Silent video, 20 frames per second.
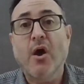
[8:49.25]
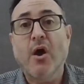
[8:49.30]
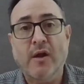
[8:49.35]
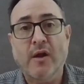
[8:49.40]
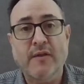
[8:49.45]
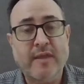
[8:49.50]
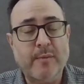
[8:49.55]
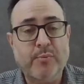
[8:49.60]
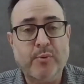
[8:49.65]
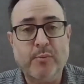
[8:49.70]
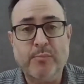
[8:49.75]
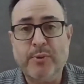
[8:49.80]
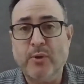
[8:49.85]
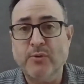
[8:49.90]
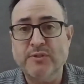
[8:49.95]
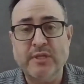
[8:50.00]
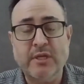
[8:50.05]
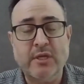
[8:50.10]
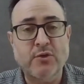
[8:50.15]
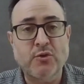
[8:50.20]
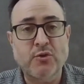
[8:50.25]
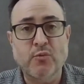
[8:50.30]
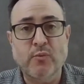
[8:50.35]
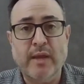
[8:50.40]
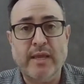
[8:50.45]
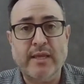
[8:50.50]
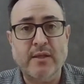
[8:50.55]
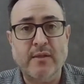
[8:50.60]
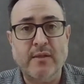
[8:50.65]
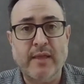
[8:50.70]
are they proposing a new
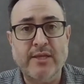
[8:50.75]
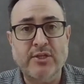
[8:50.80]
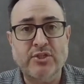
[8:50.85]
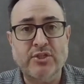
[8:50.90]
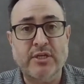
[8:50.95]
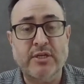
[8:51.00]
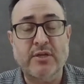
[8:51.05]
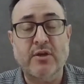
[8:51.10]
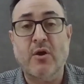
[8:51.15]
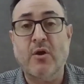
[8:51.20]
regulation?